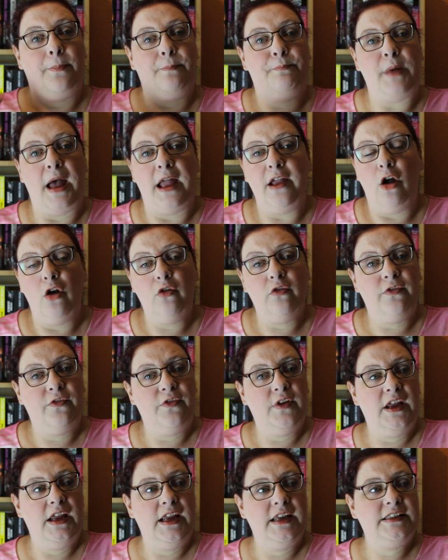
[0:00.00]

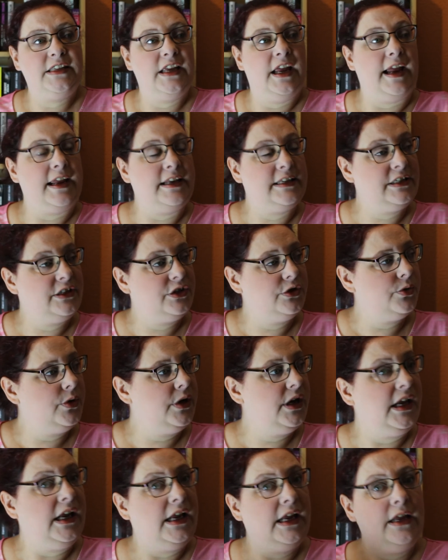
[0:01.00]
biographies,
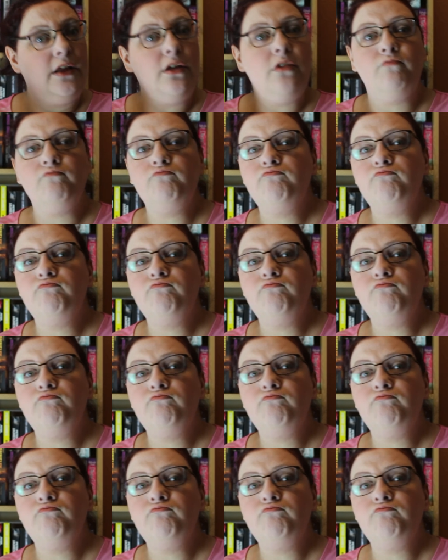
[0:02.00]
history.